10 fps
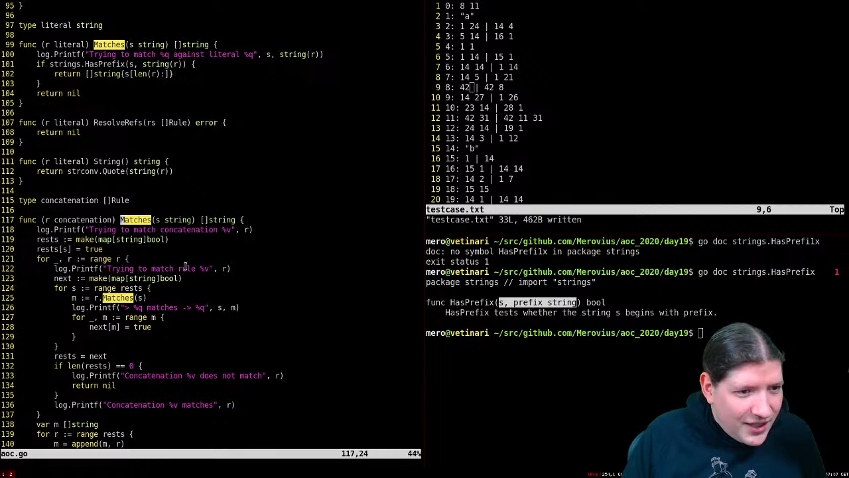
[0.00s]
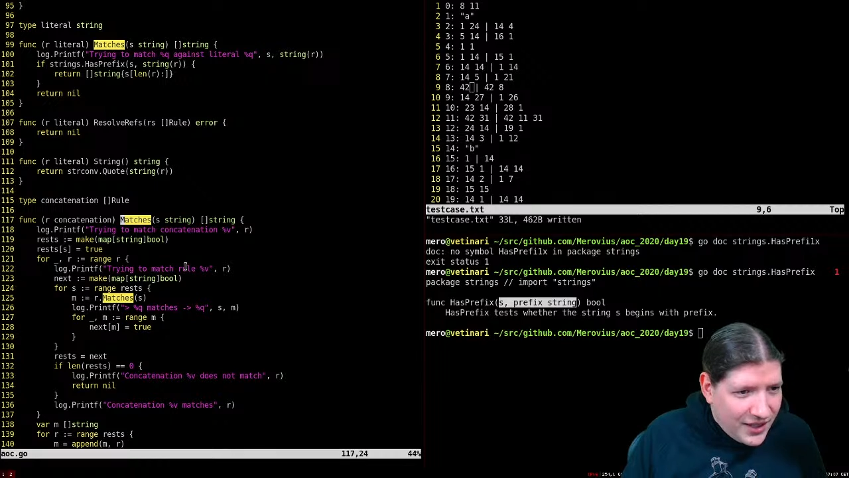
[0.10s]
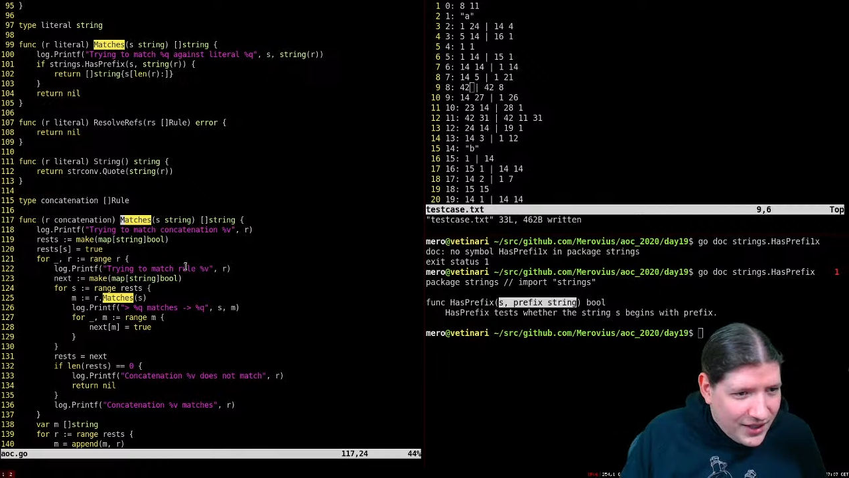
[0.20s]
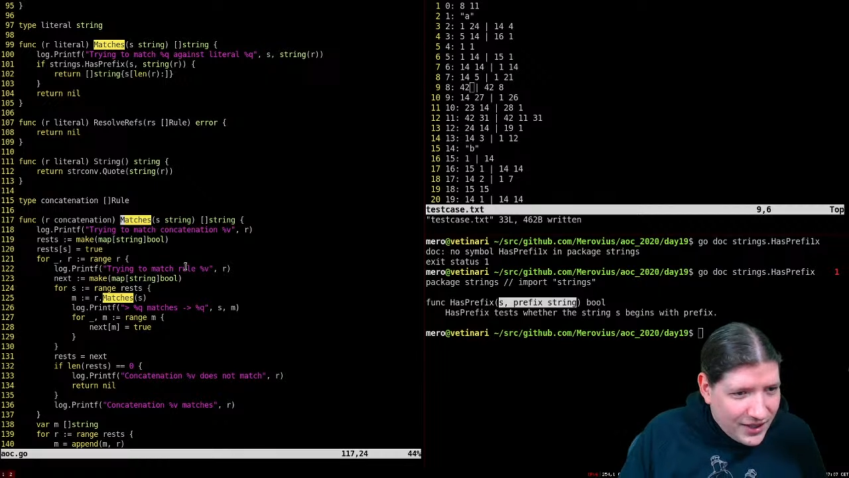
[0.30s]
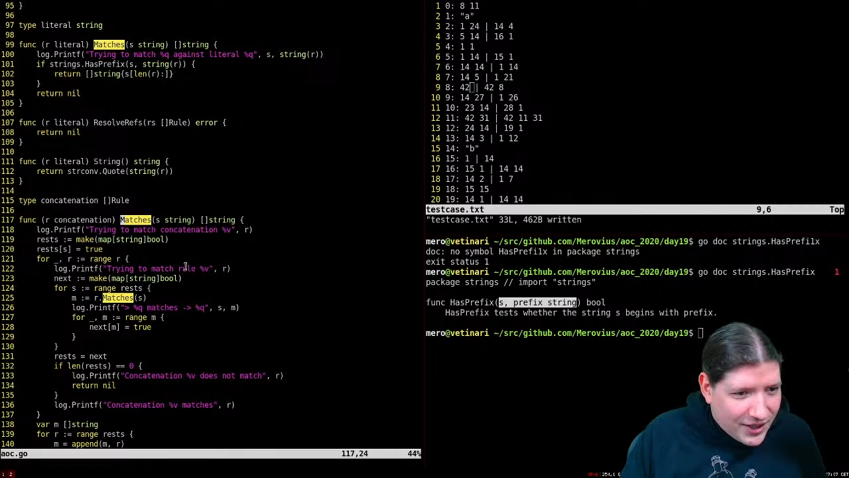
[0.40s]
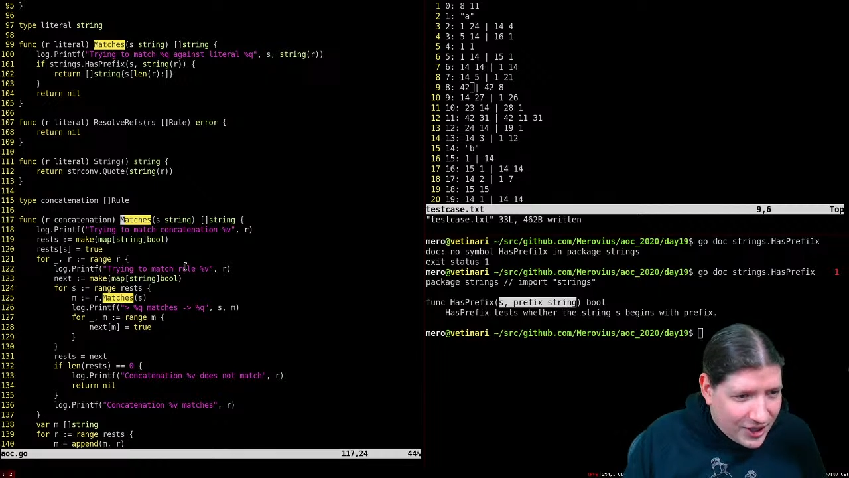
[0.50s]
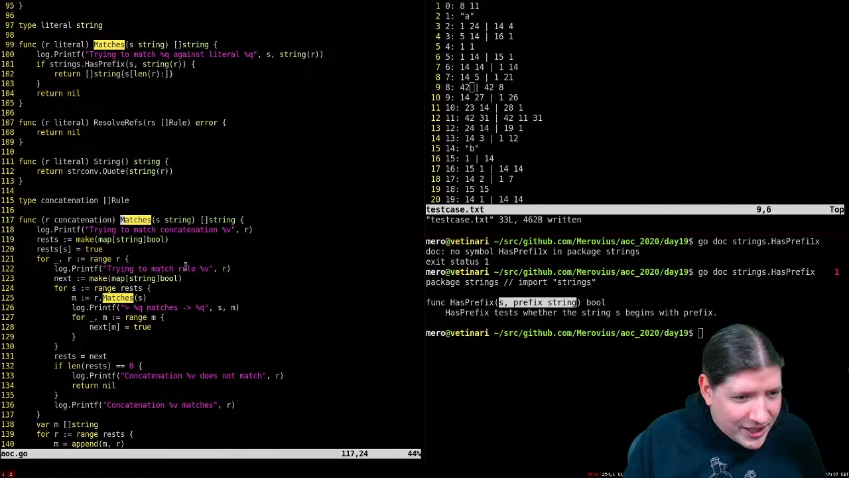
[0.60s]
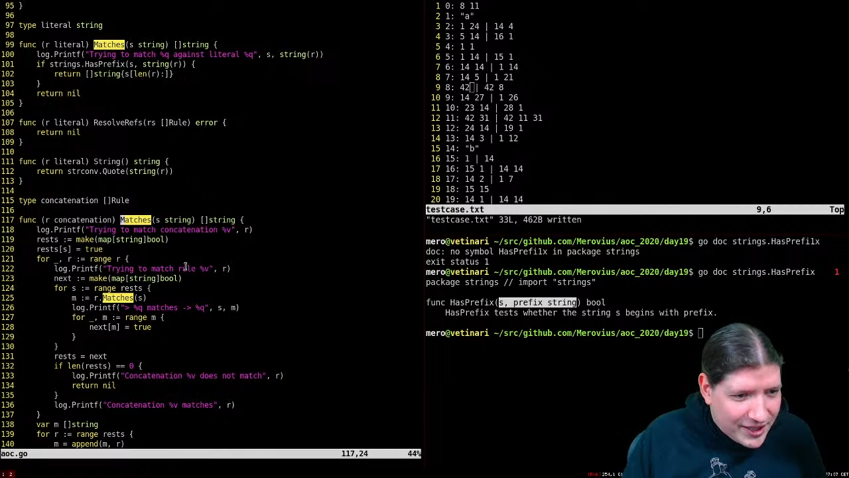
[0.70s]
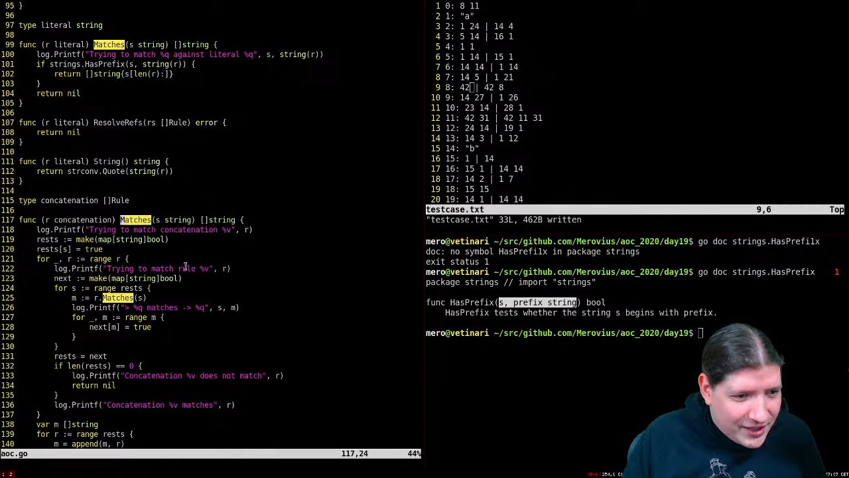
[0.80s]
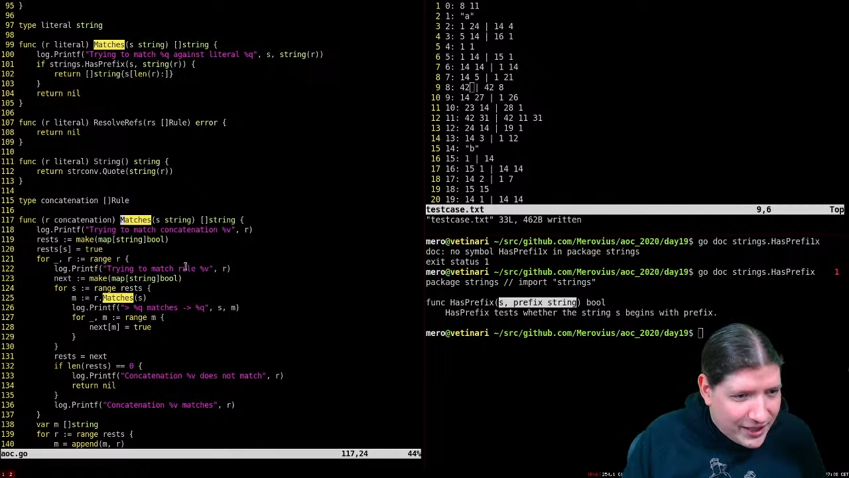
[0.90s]

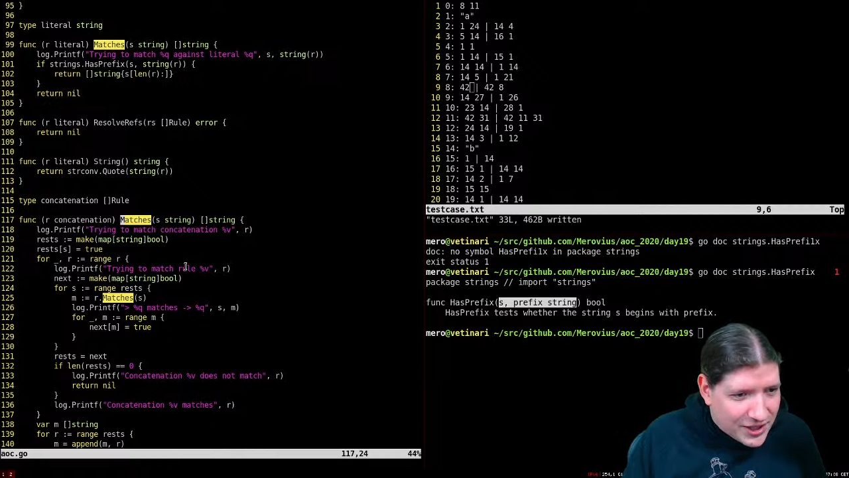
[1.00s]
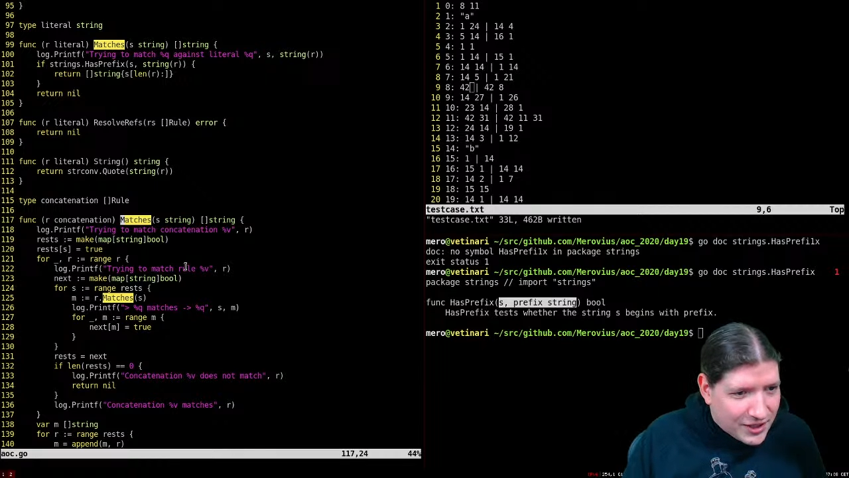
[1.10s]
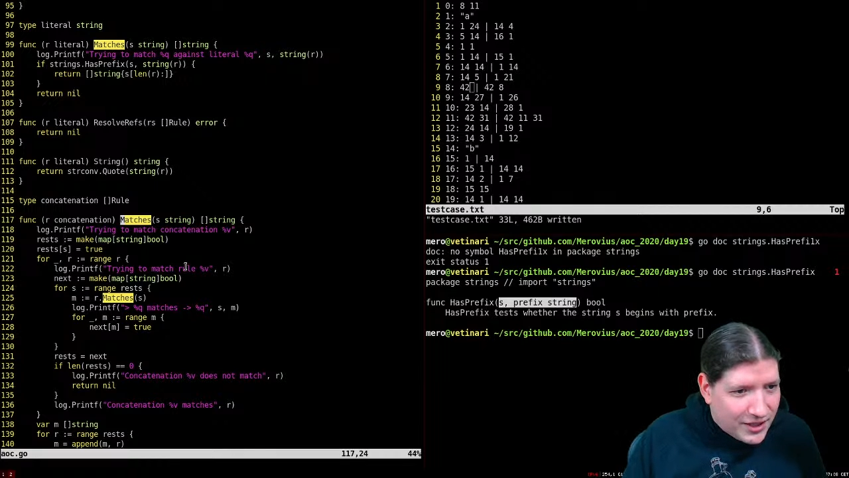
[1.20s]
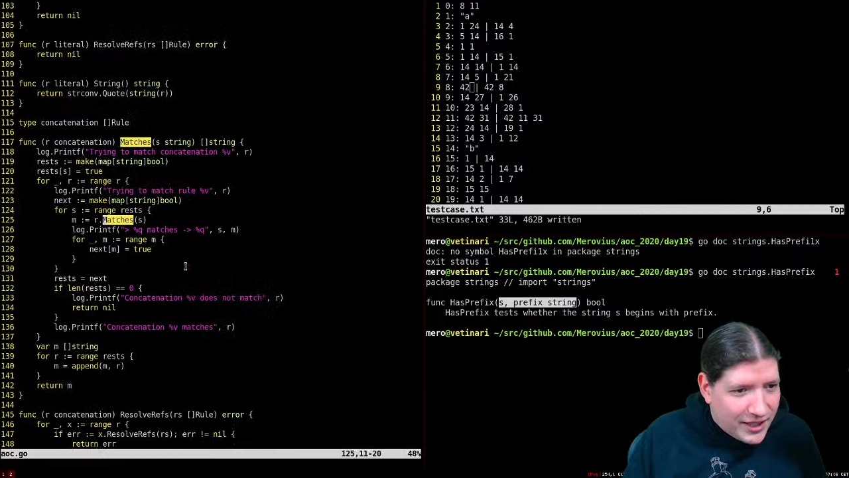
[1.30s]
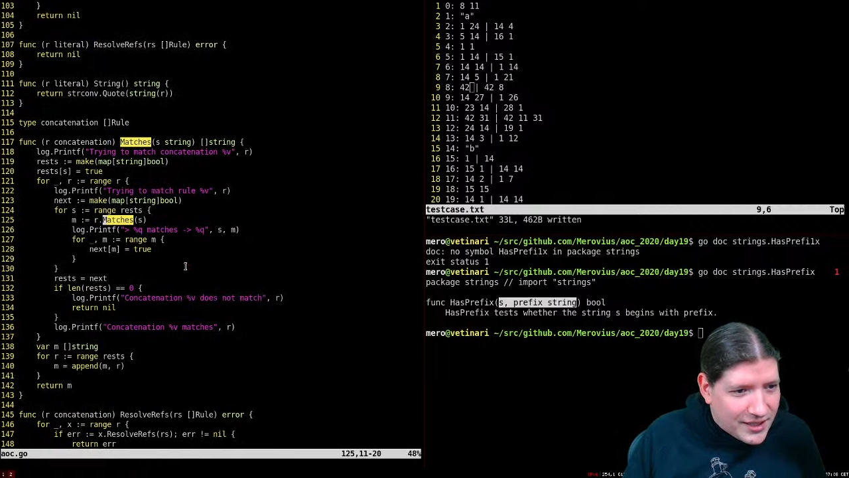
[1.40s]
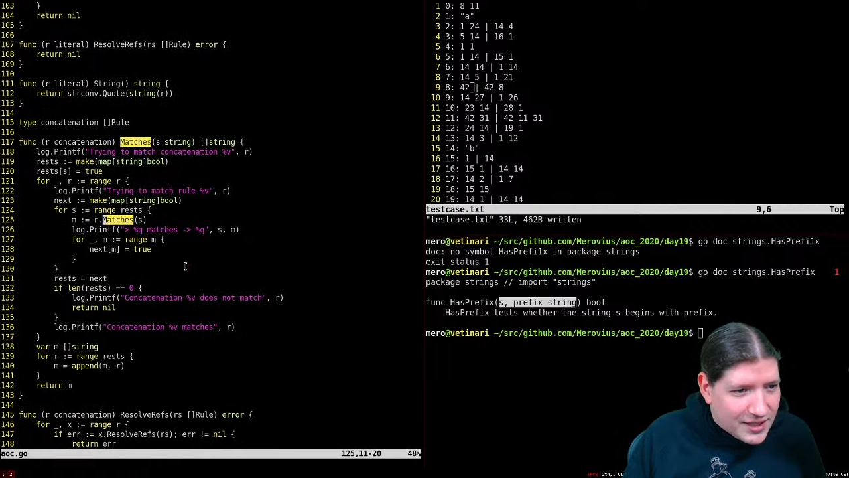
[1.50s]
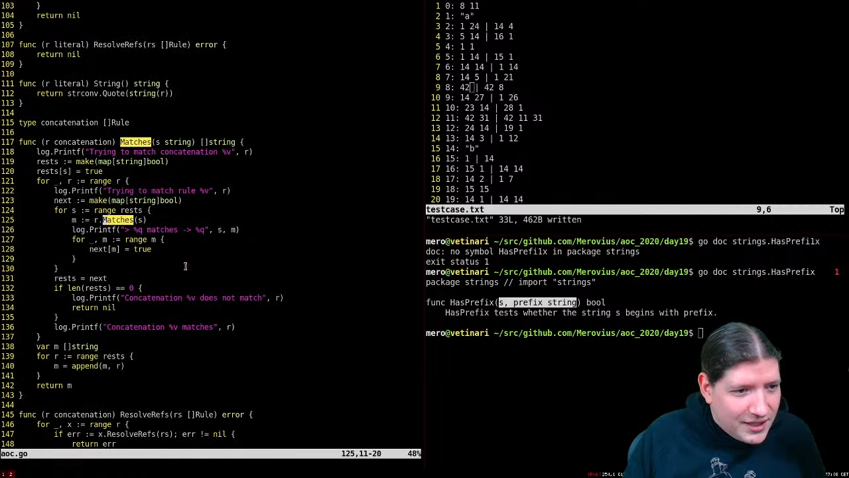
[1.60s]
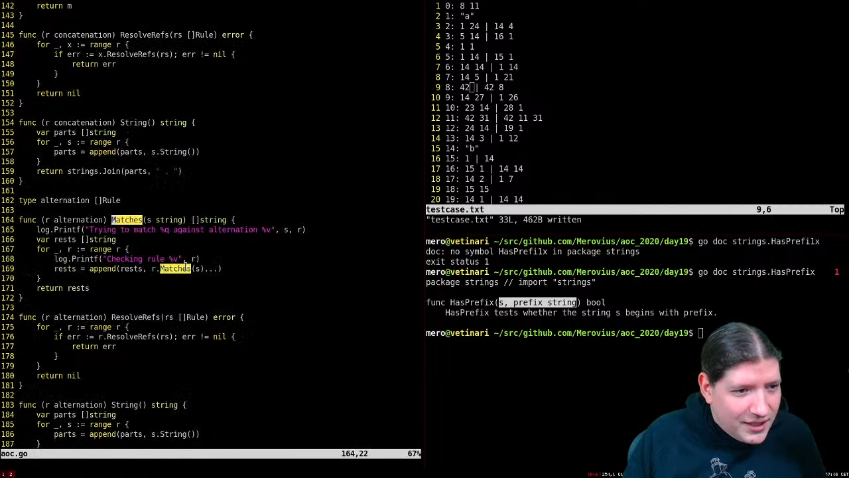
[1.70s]
Concatenation. Let's see.